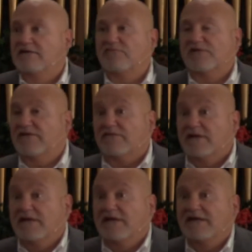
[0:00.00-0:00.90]
Whatever.
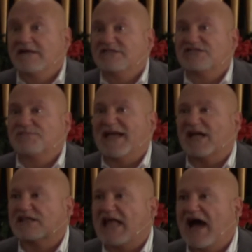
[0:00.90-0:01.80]
Just make a
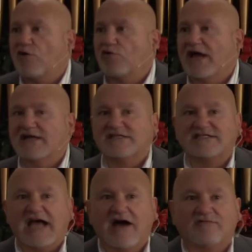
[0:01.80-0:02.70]
loud
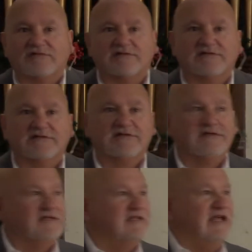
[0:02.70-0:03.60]
sound.
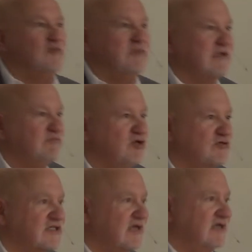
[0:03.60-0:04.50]
They don't make
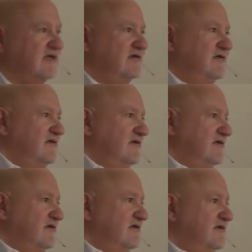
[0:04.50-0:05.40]
music.
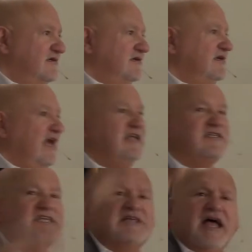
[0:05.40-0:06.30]
And he
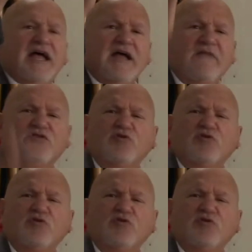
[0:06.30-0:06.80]
says, if you